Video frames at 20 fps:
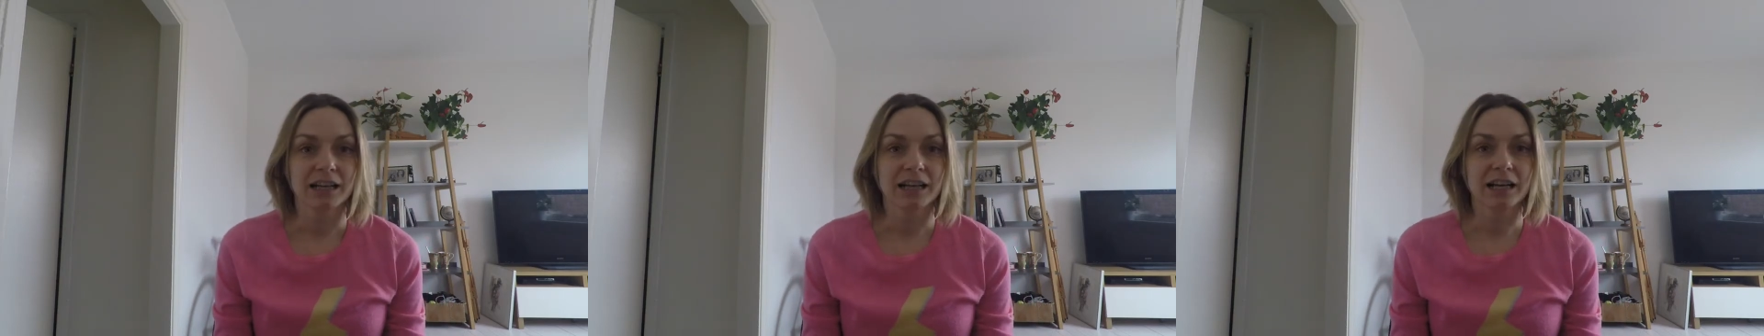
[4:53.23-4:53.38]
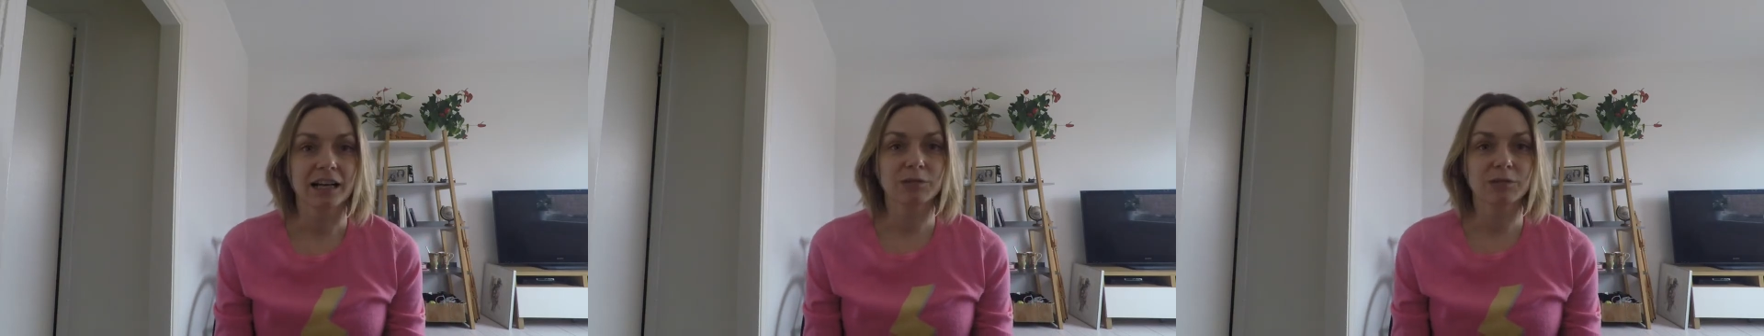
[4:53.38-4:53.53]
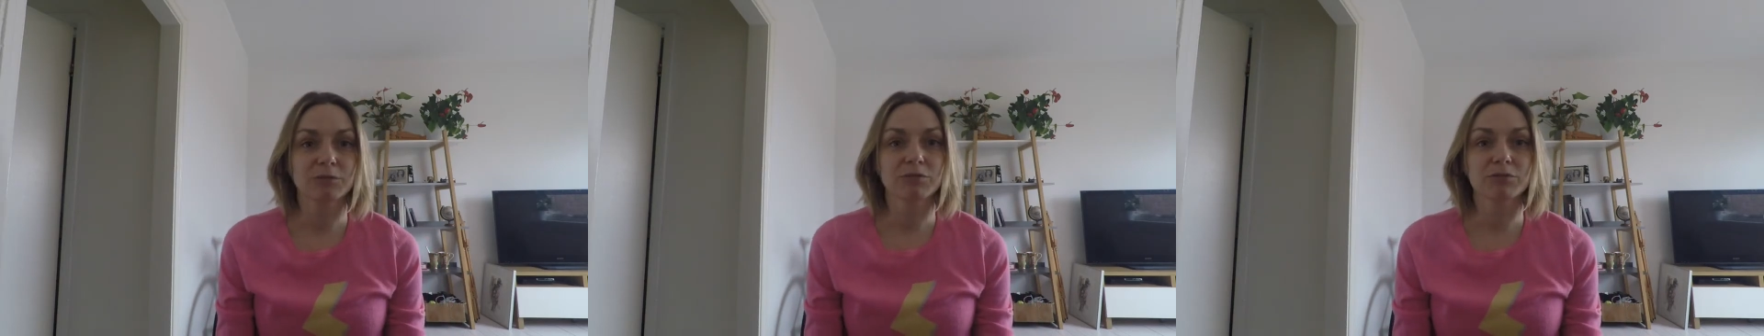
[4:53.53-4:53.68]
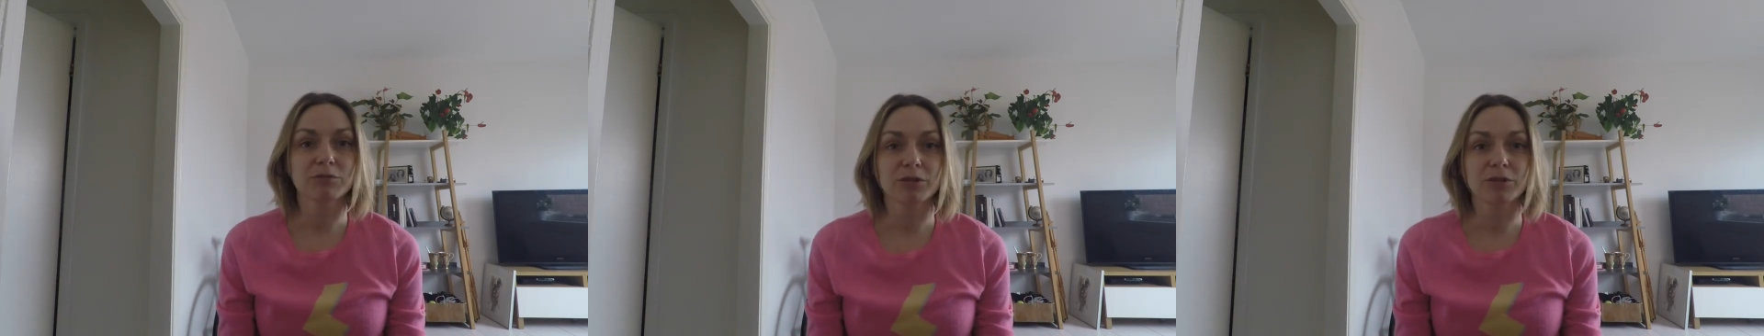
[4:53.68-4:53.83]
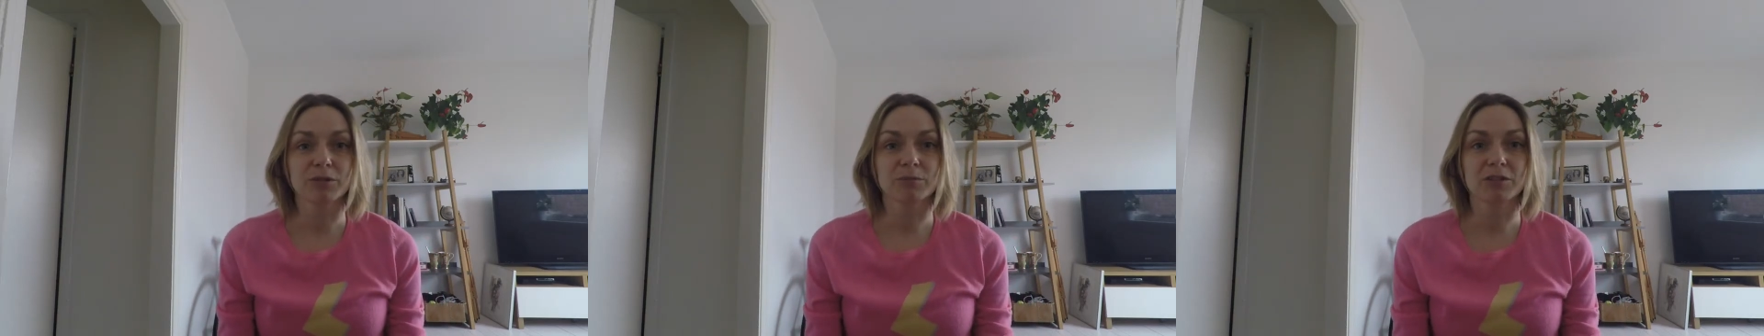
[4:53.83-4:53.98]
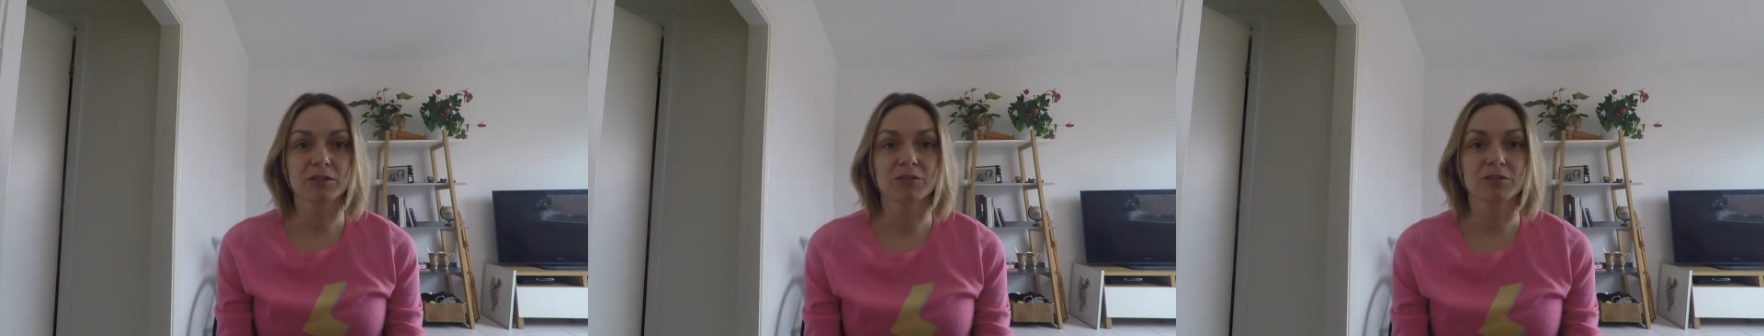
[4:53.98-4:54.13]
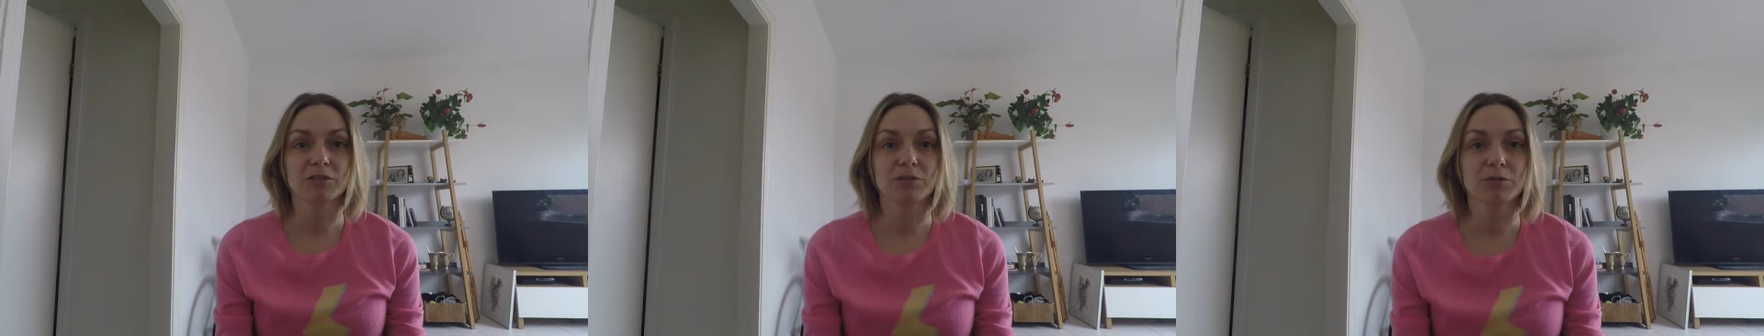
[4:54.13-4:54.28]
I would
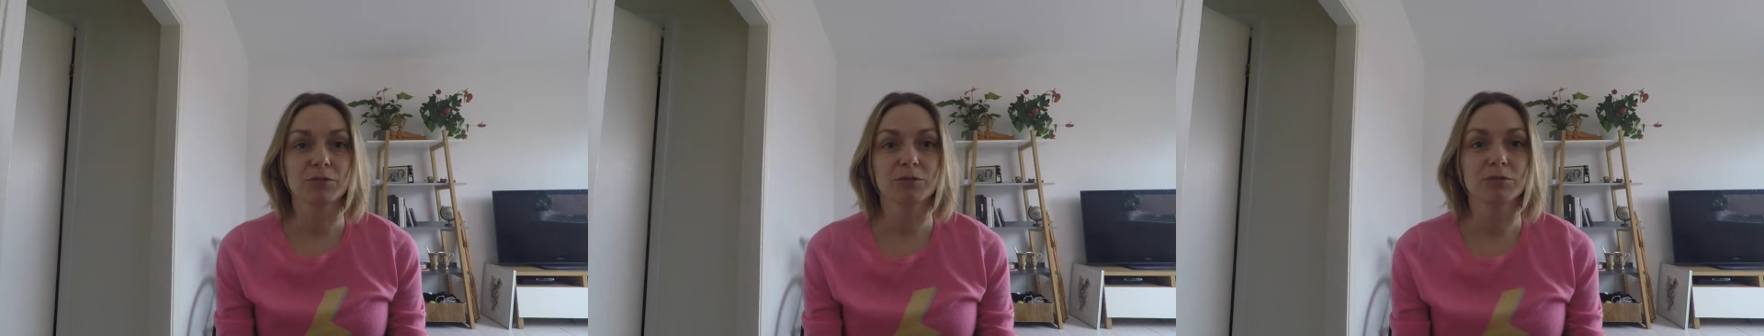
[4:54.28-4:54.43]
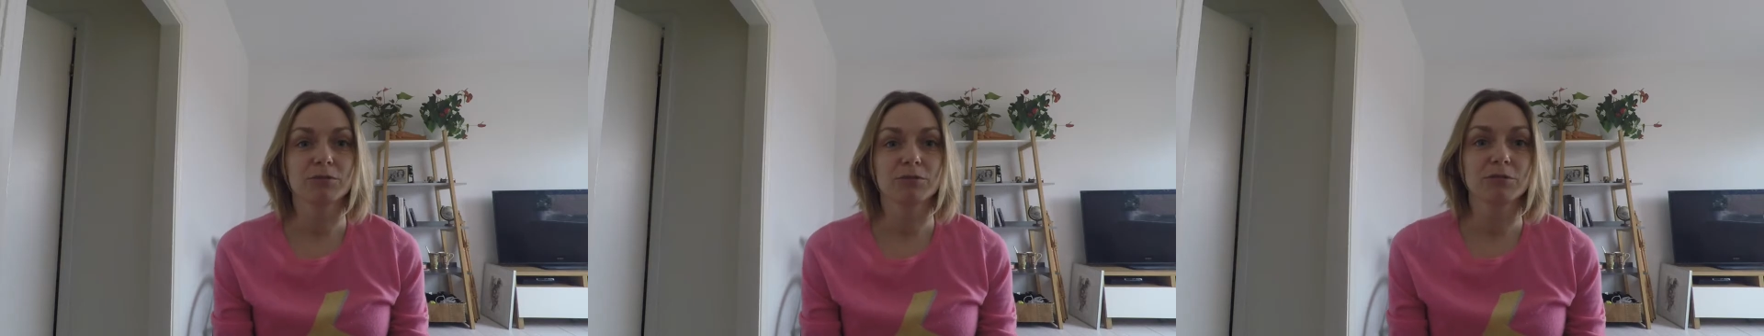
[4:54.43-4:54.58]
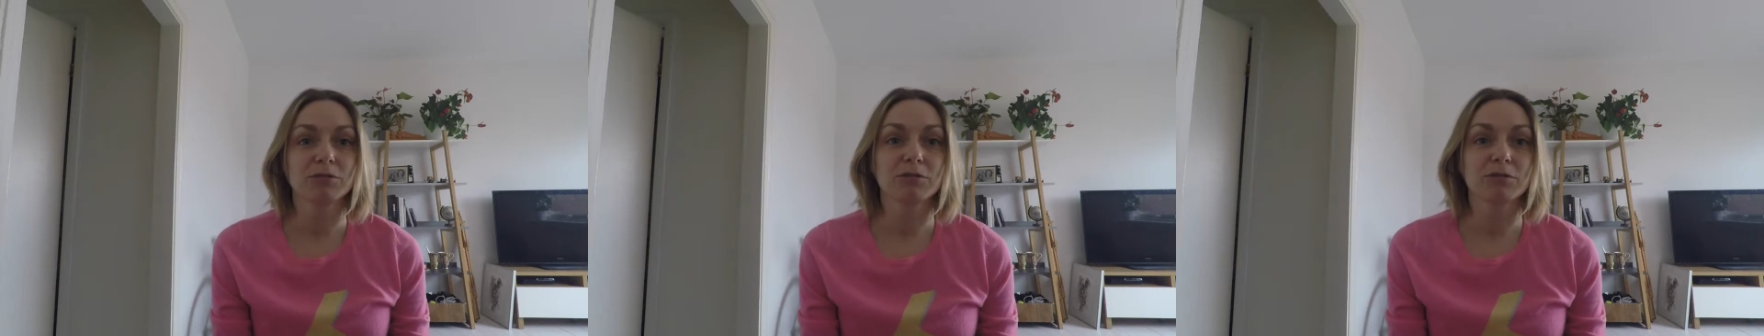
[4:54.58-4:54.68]
recommend you